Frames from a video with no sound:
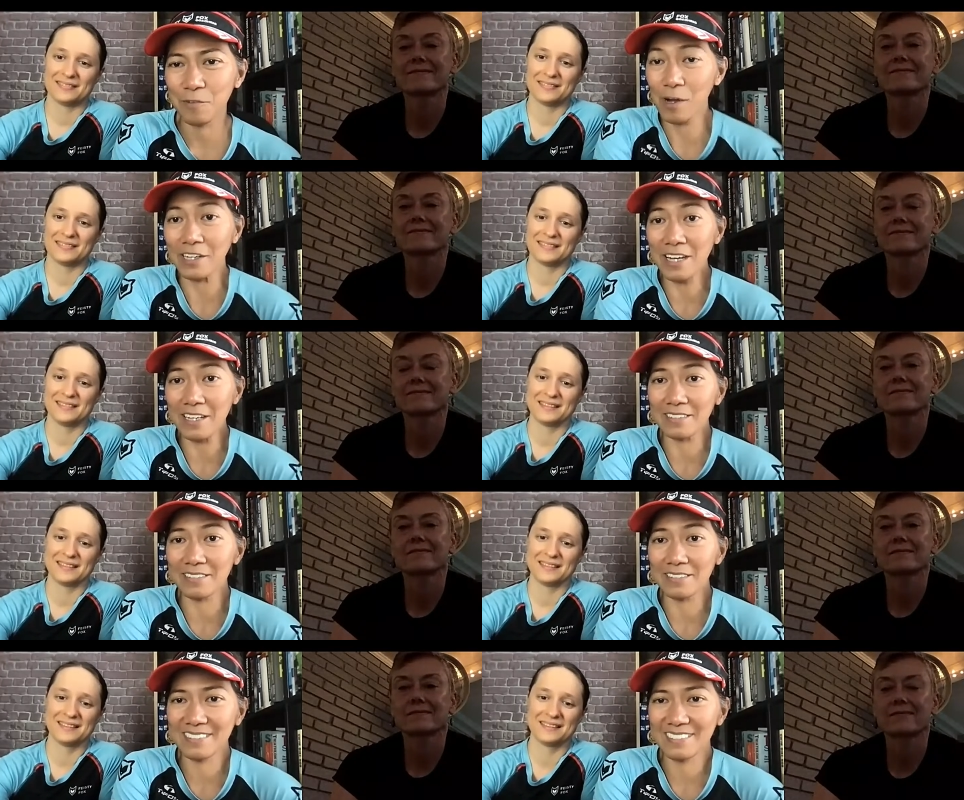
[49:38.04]
Speaker 1: Why not?
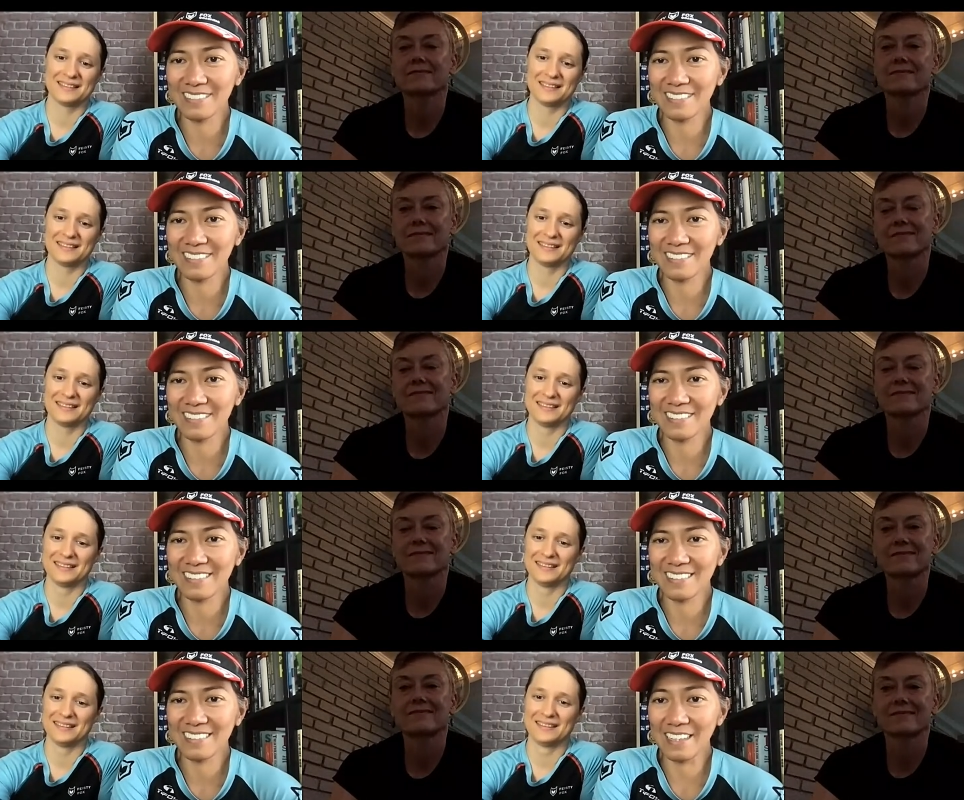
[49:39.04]

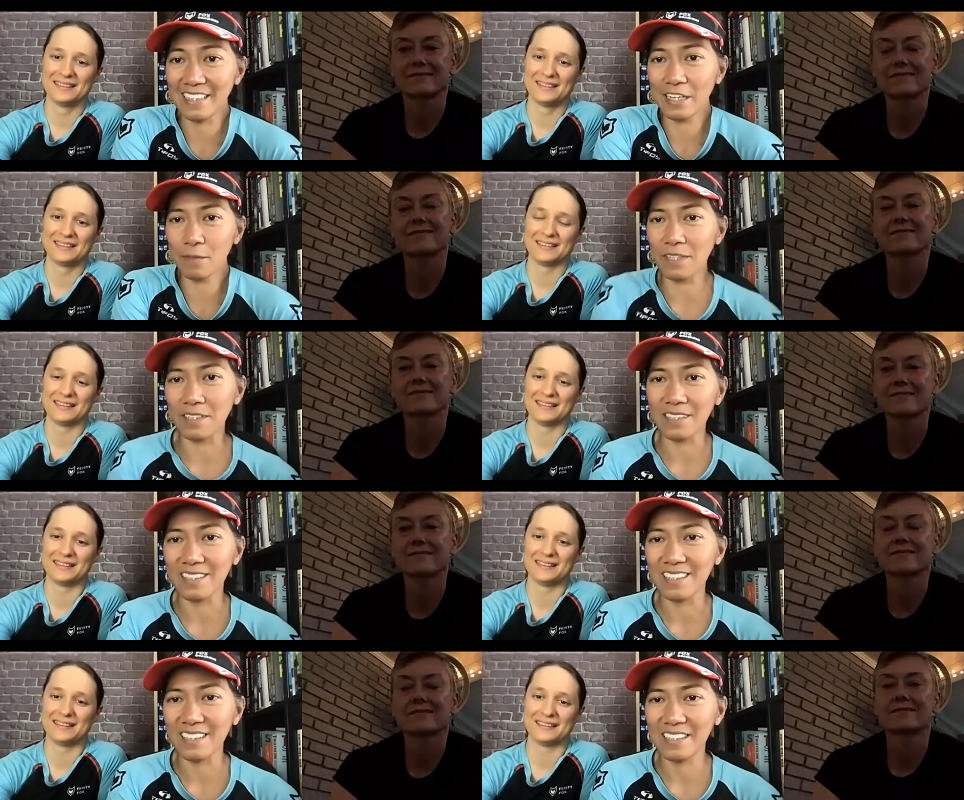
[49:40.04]
And let it be.
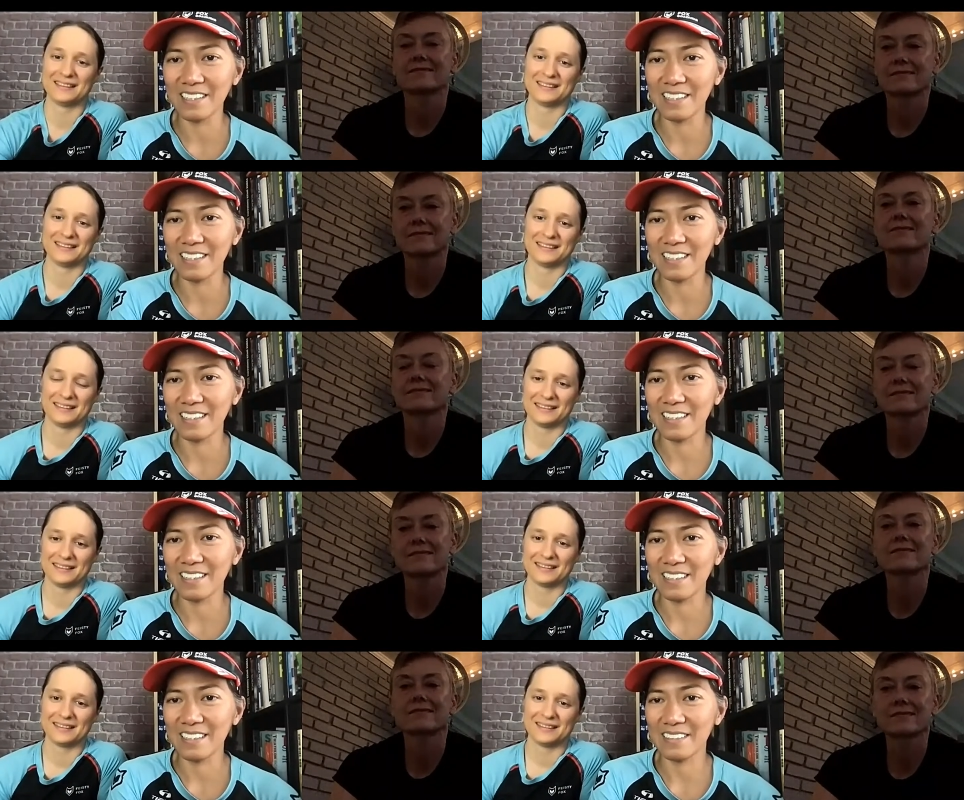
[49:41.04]

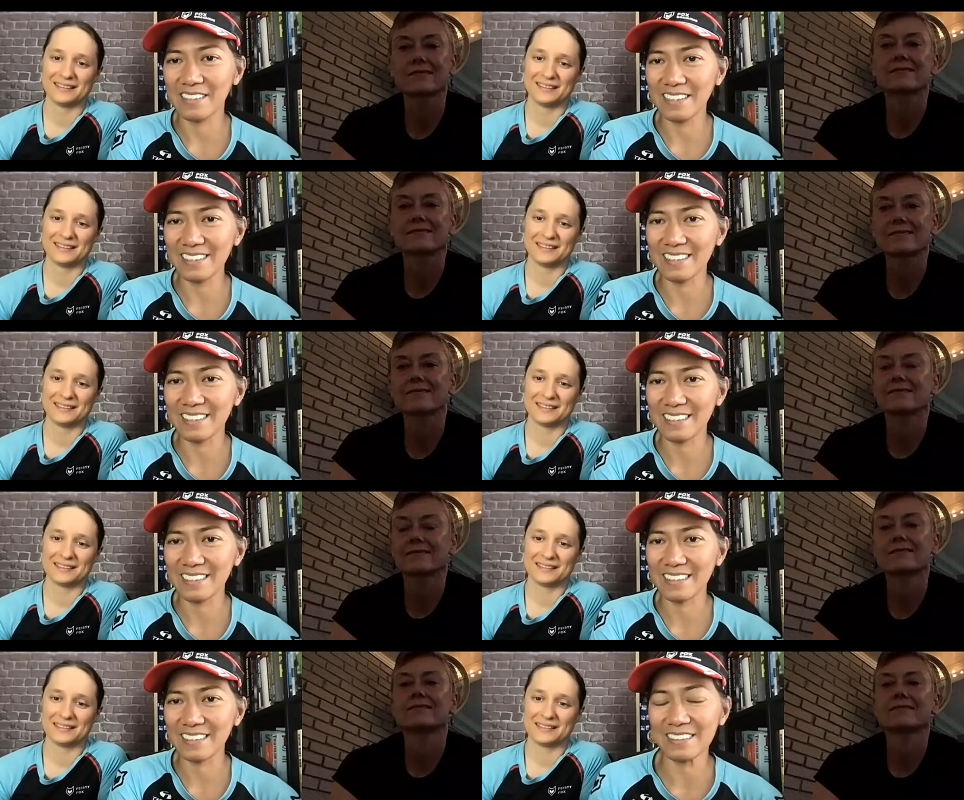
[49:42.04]
All right.
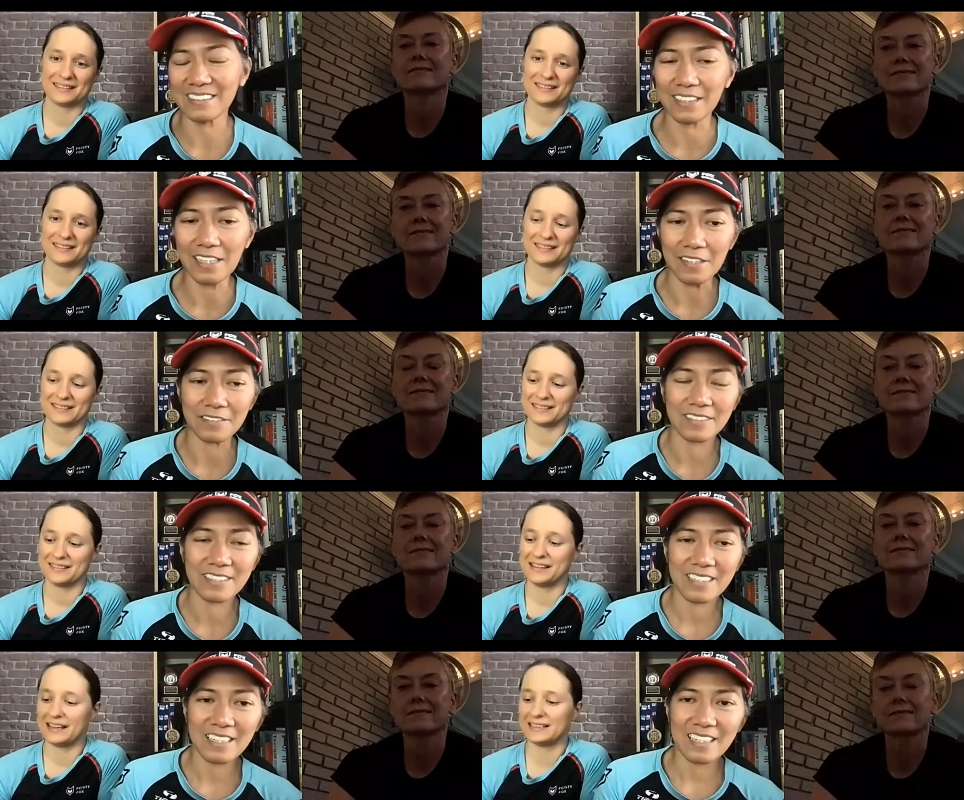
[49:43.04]
Good stuff.
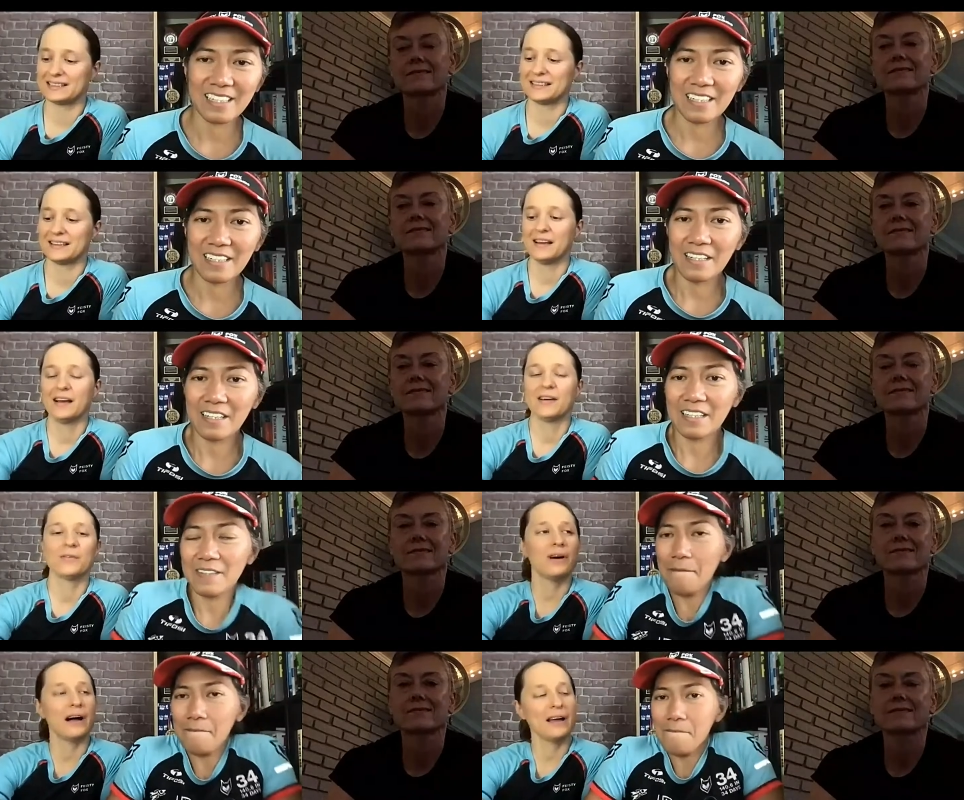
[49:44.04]
Speaker 2: Nice.
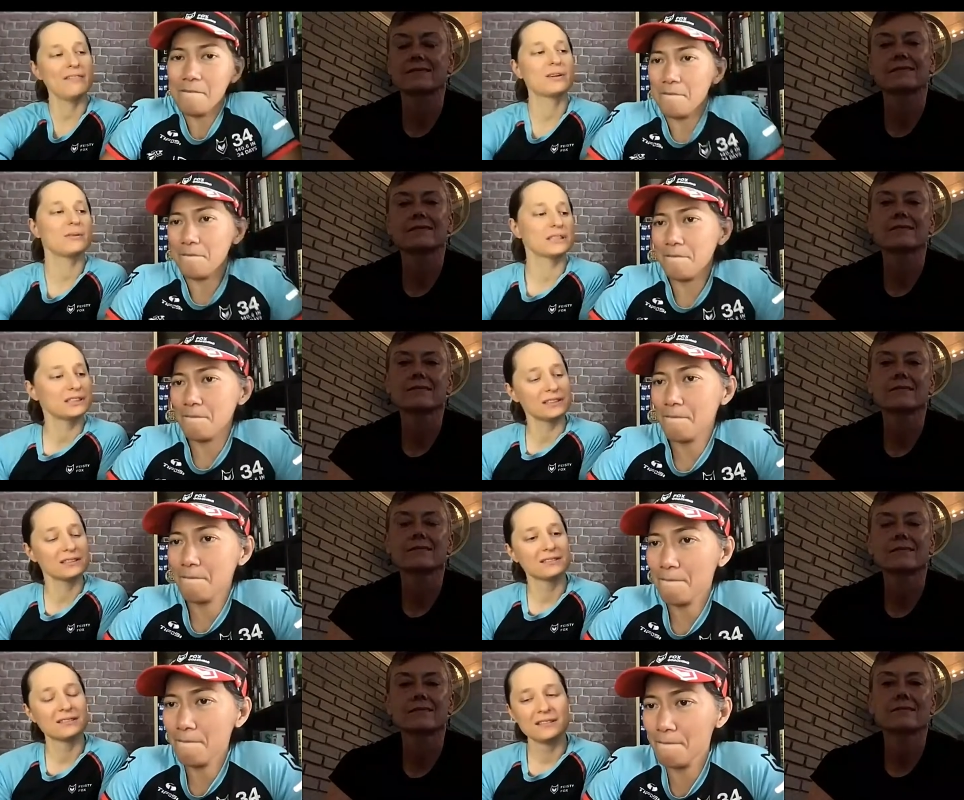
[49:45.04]
Well, I have a
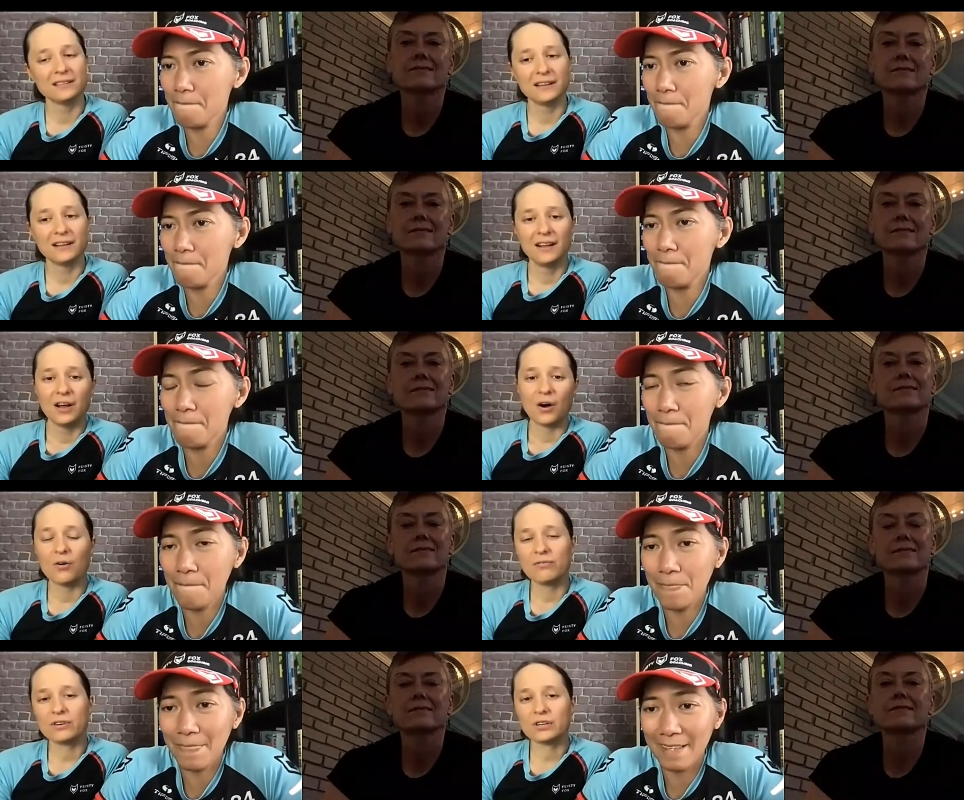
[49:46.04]
question. Mm-hmm.
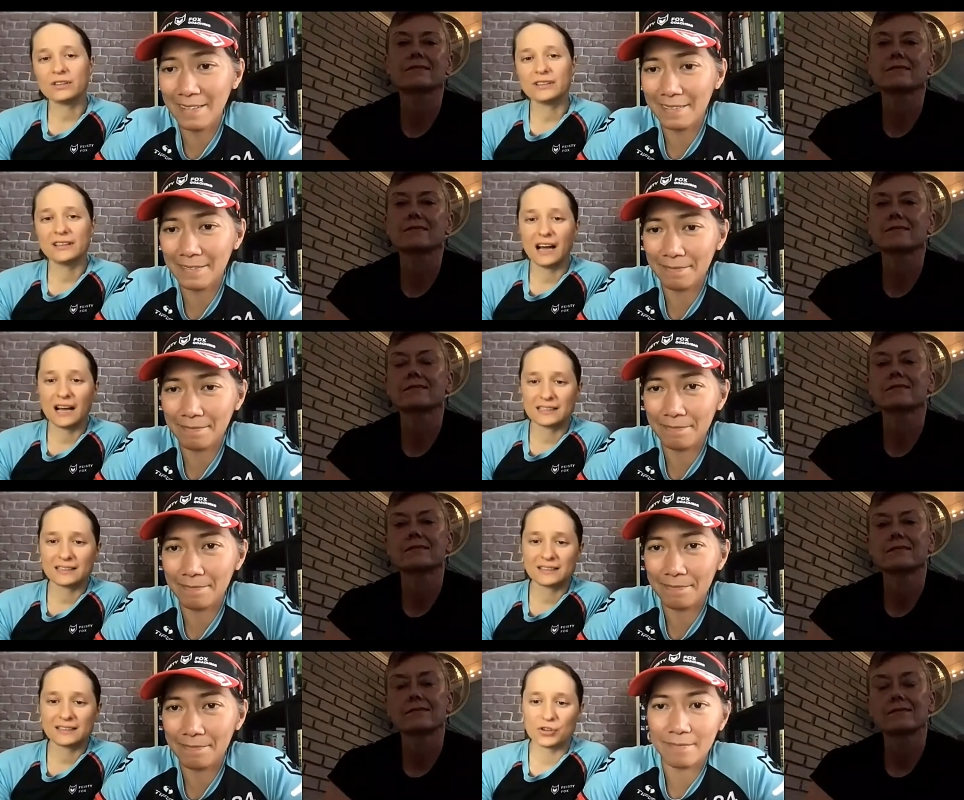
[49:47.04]
Over the
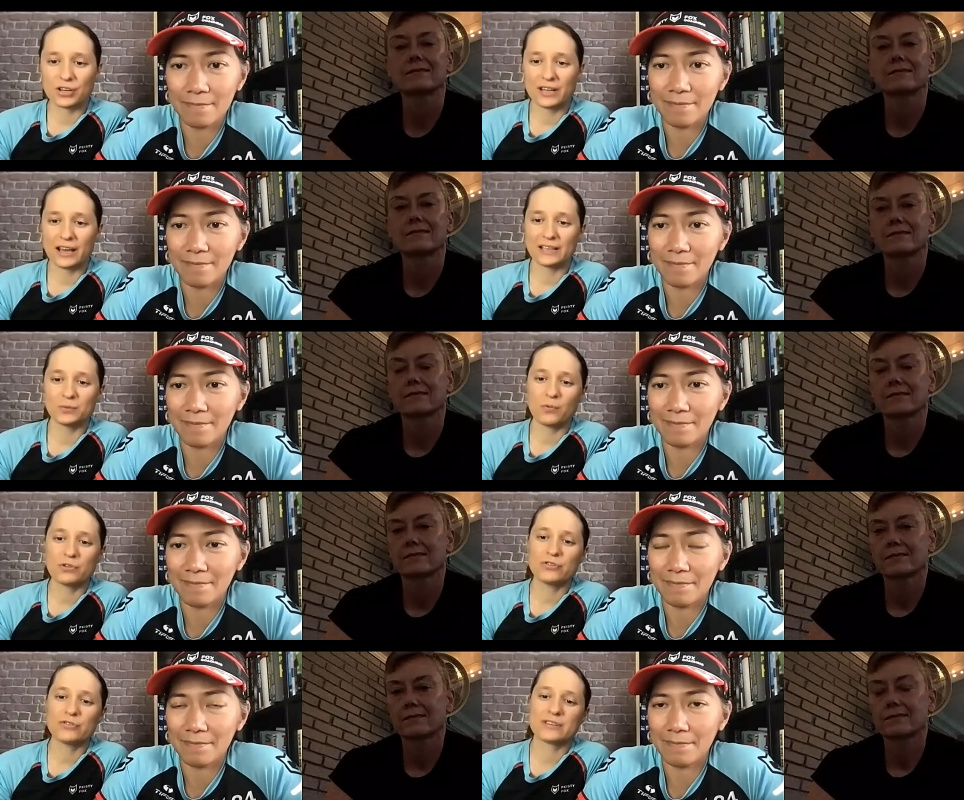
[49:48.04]
last 30 days,
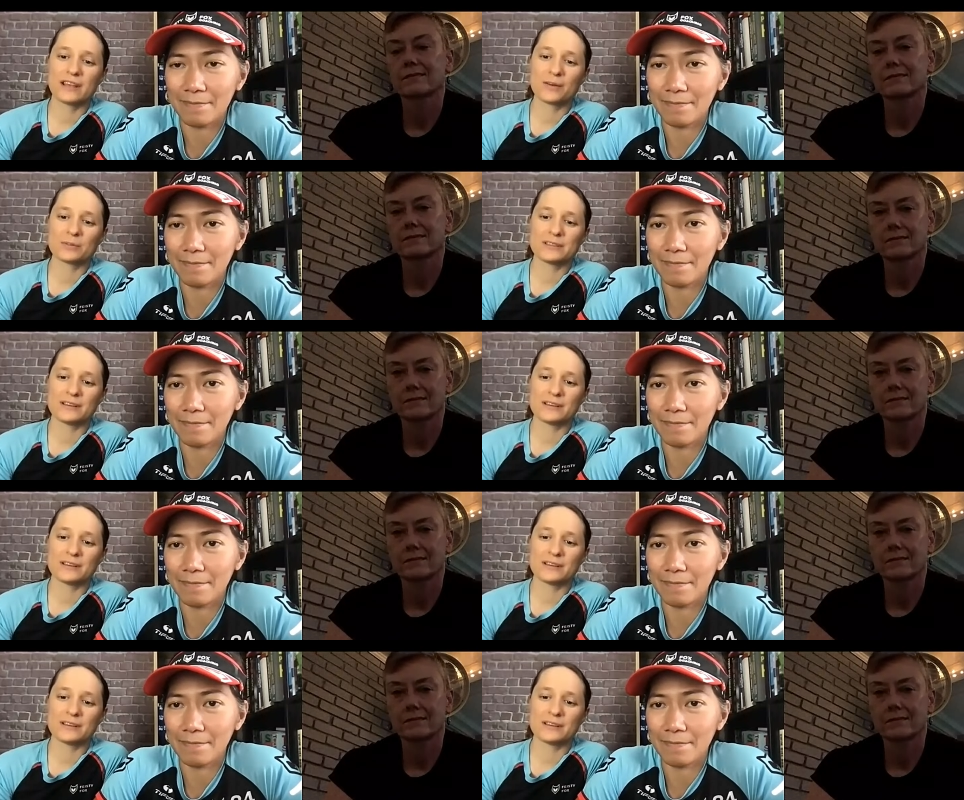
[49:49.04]
what would you think was